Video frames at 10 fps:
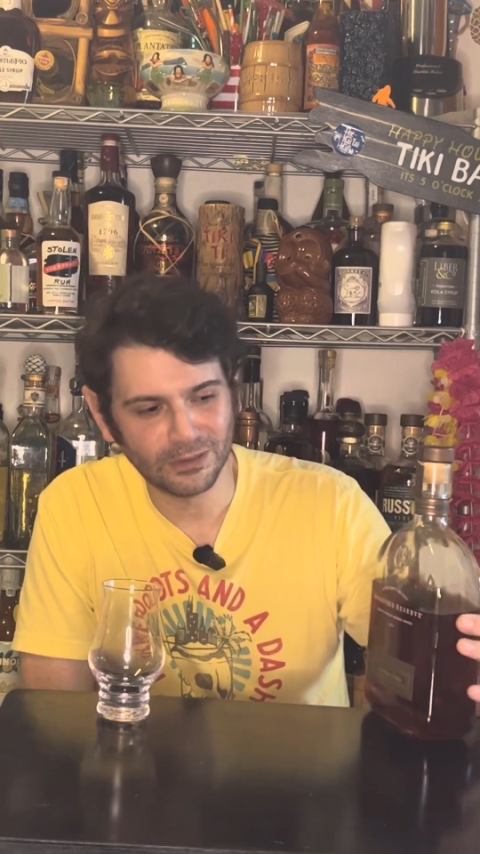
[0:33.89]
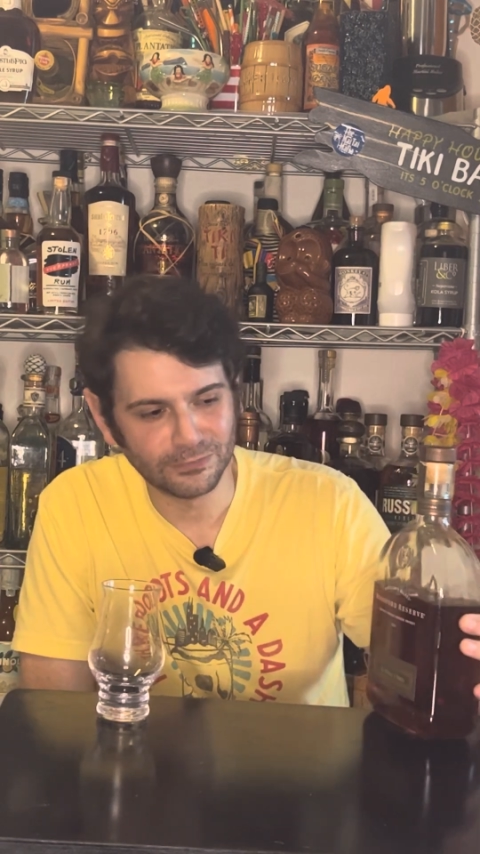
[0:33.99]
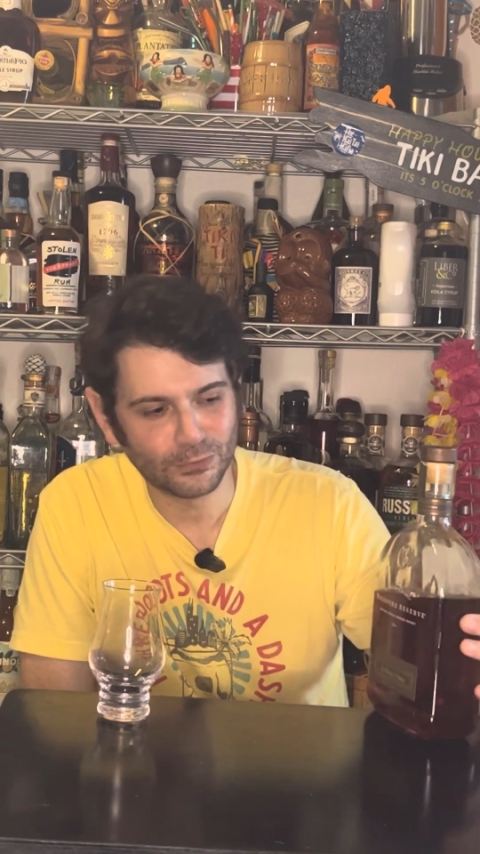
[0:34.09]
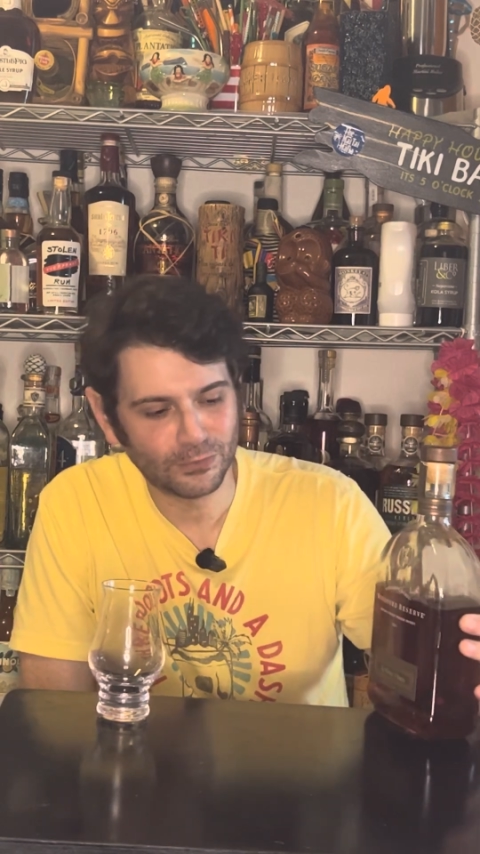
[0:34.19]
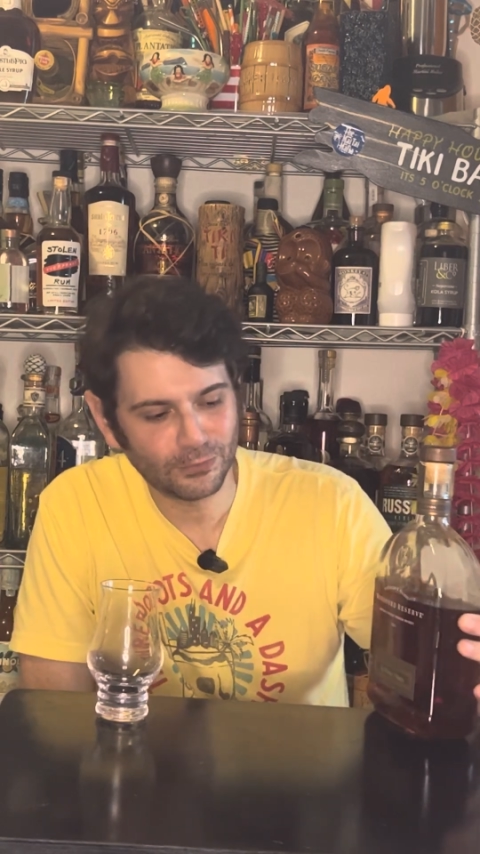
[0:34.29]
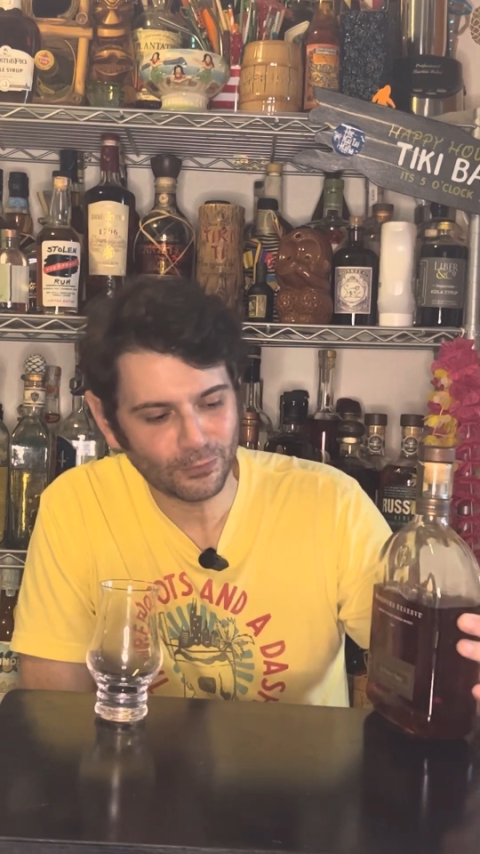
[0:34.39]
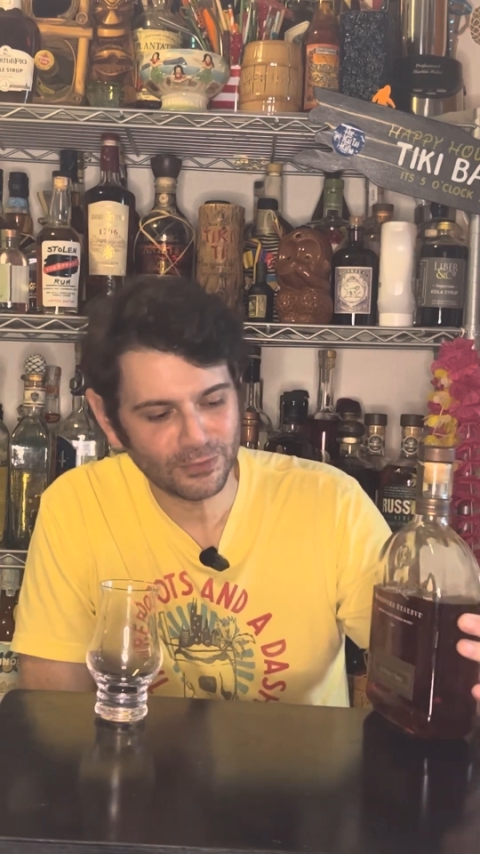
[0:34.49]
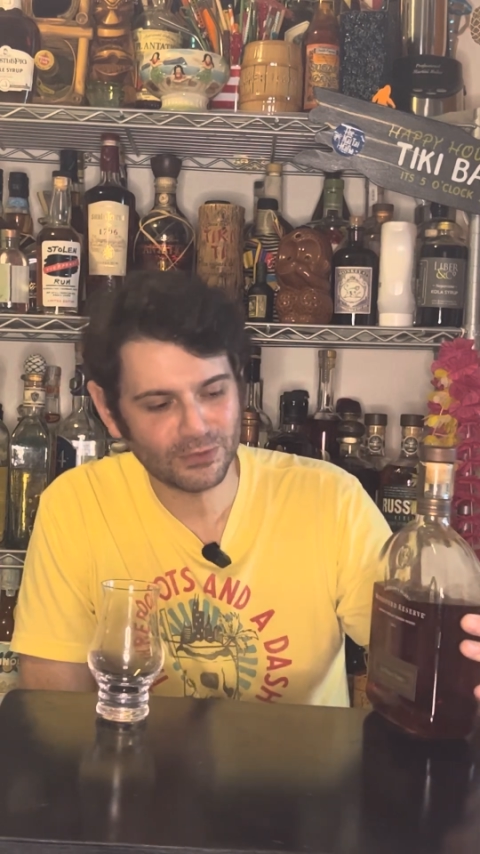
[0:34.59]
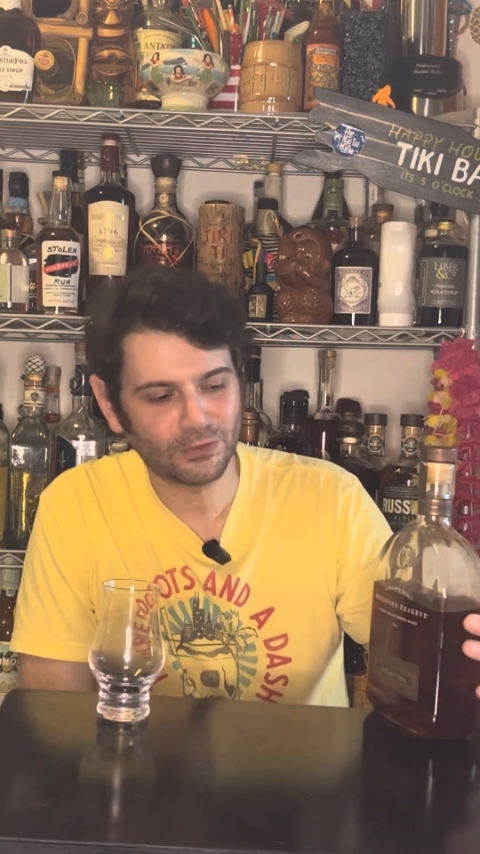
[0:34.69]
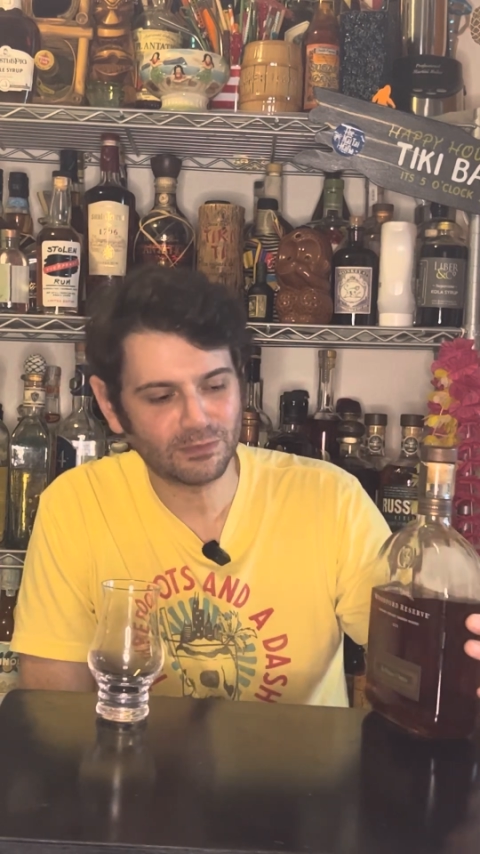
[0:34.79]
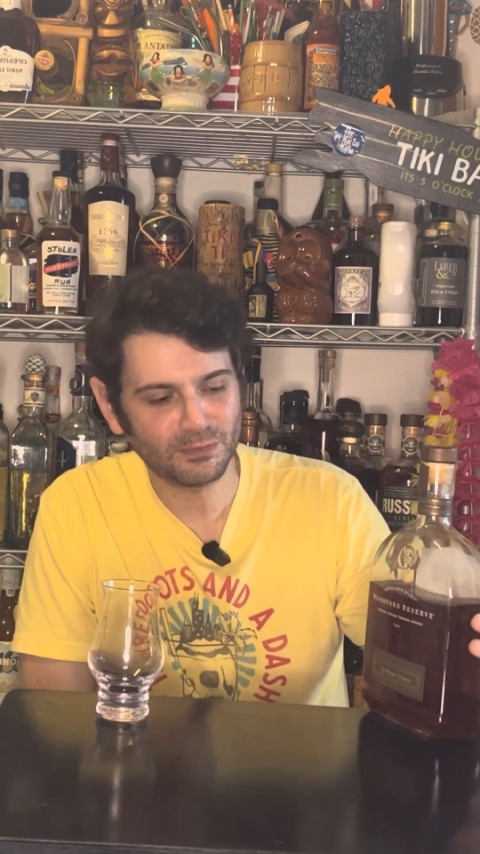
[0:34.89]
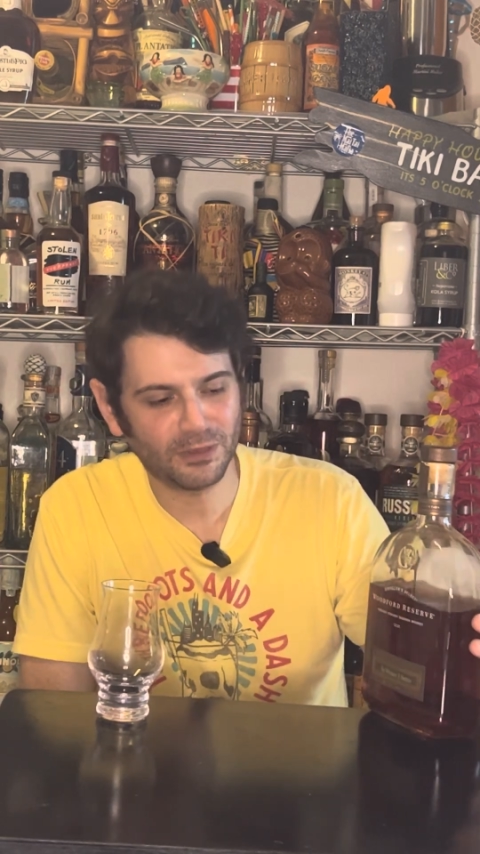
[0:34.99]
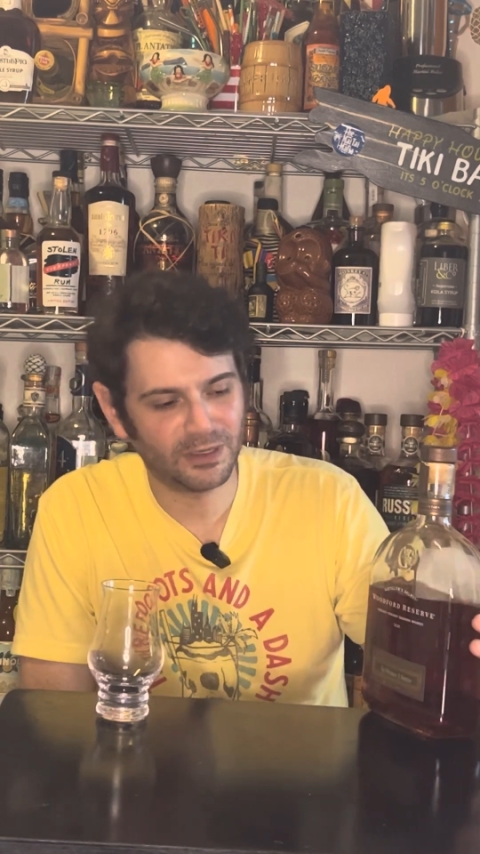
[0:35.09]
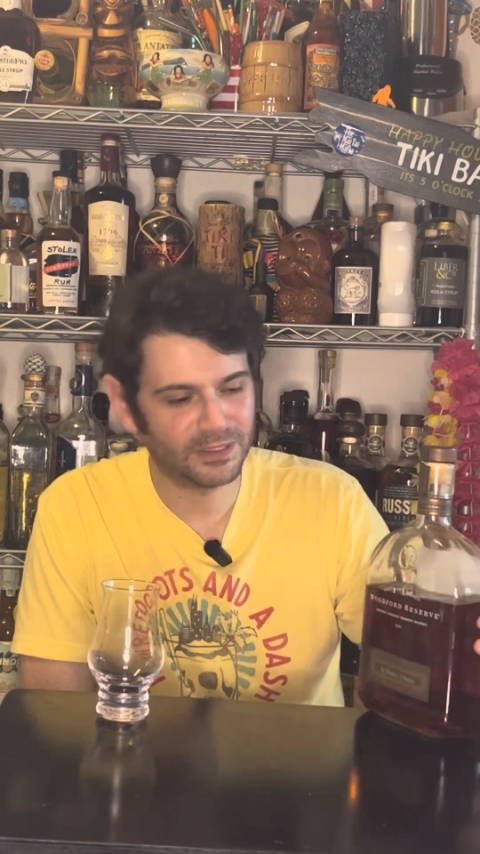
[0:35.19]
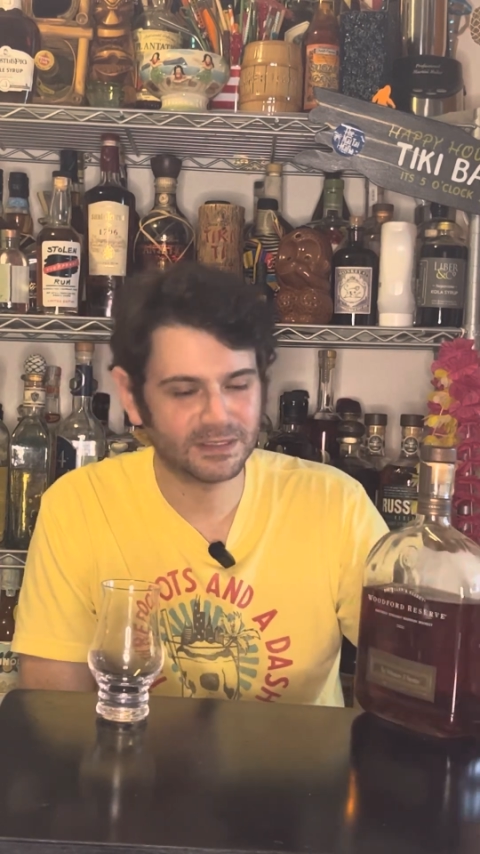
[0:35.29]
of Woodford Reserve's
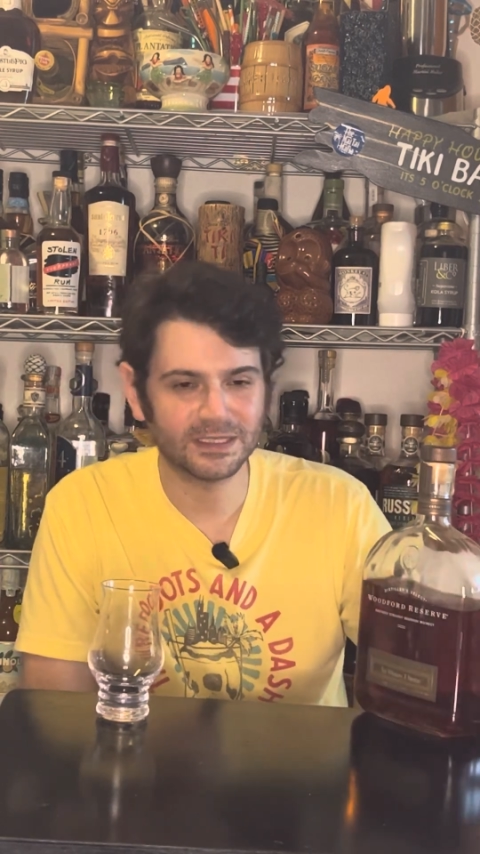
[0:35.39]
products,